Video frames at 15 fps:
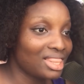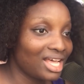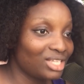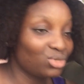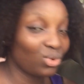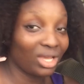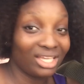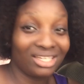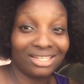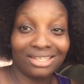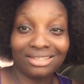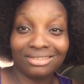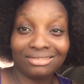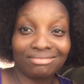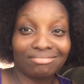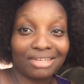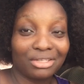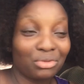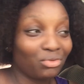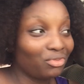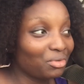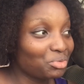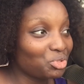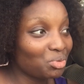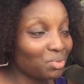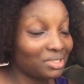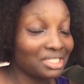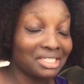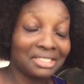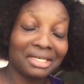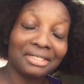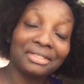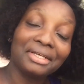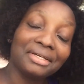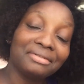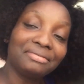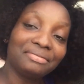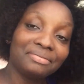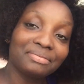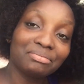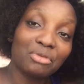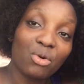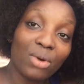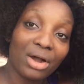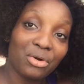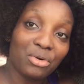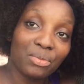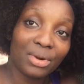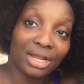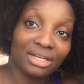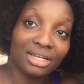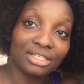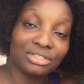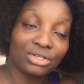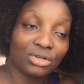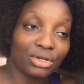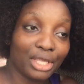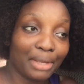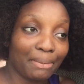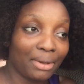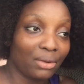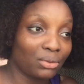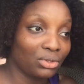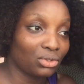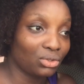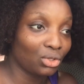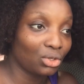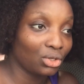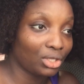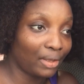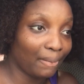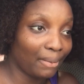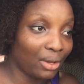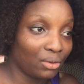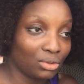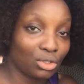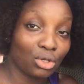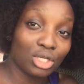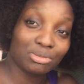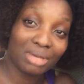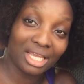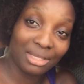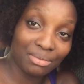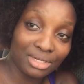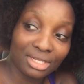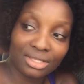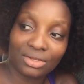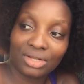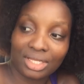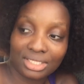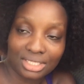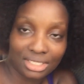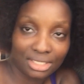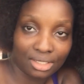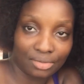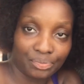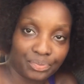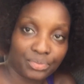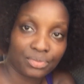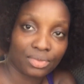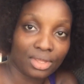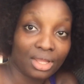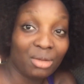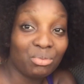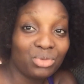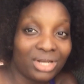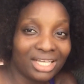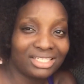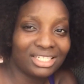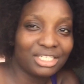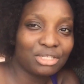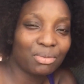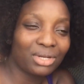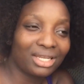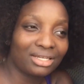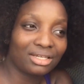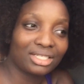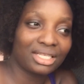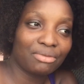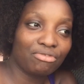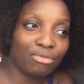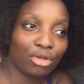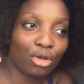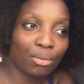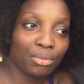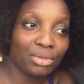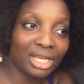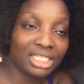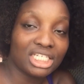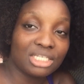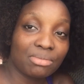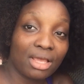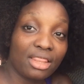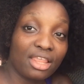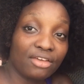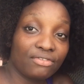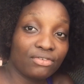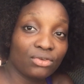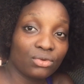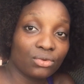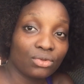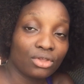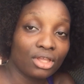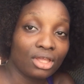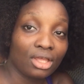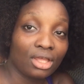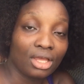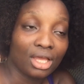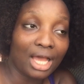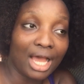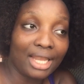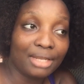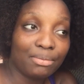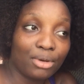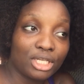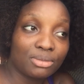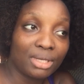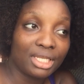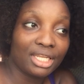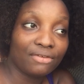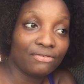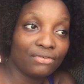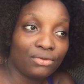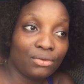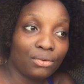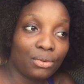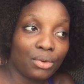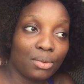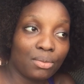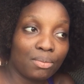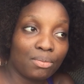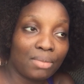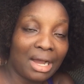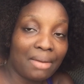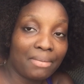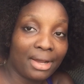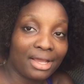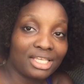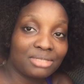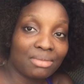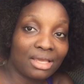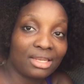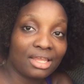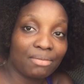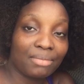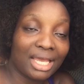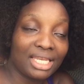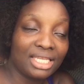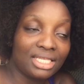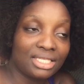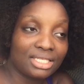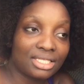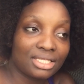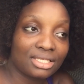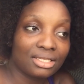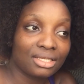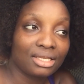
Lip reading: that's why I didn't get to film so much inside there. But we're home right now. Nono came back with. Nono is my immediate other sister. Munachi, somebody accepted me comment. Munachi is my nephew. Aliboy is my nephew. Mama is my niece.